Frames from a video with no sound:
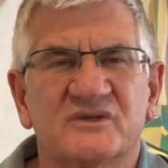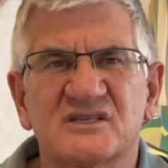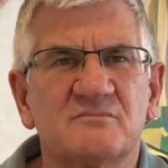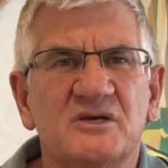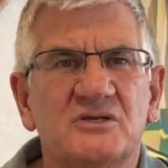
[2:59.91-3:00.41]

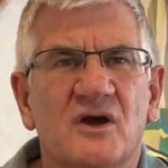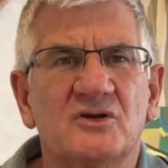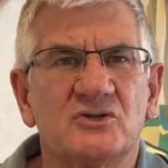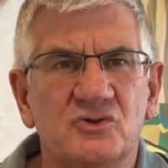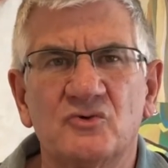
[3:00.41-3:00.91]
Doesn't mean you
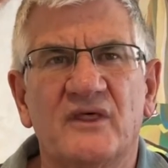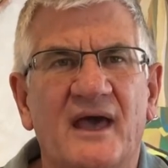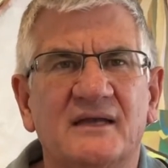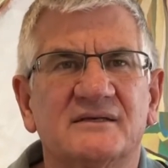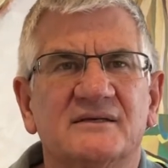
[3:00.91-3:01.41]
only do
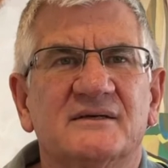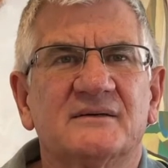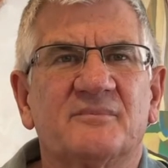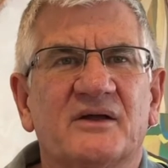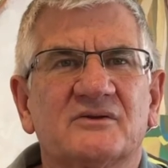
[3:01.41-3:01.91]
that,
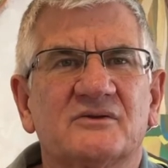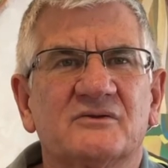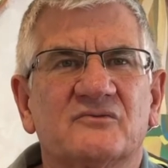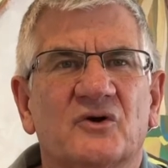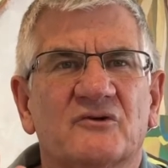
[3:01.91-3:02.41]
but
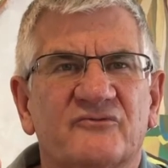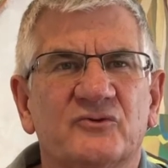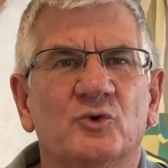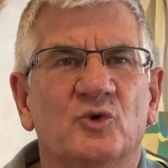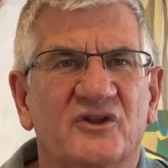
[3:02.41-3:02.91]
you've got to
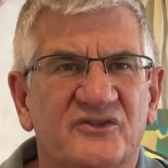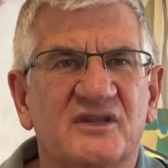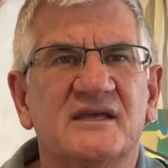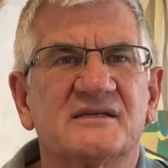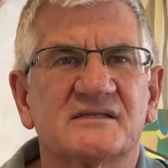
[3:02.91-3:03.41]
fuel the
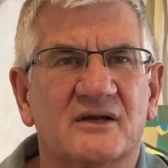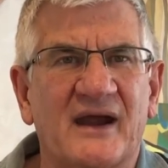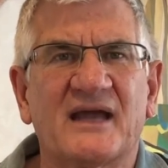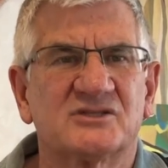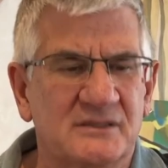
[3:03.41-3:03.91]
things that are
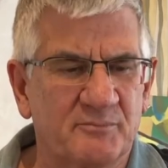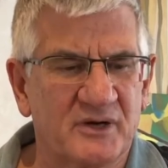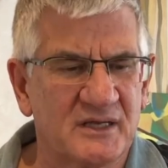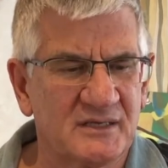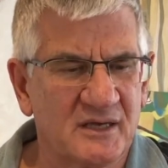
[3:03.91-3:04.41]
actually
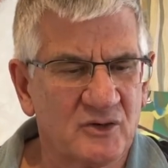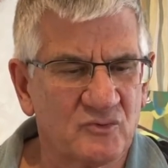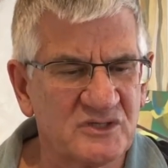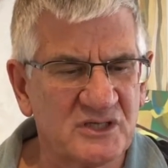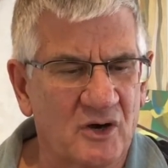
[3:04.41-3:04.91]
bringing
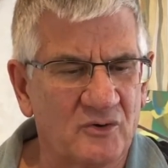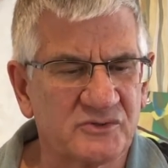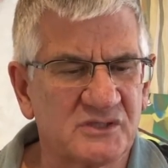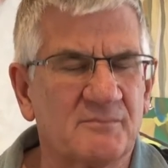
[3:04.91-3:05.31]
results.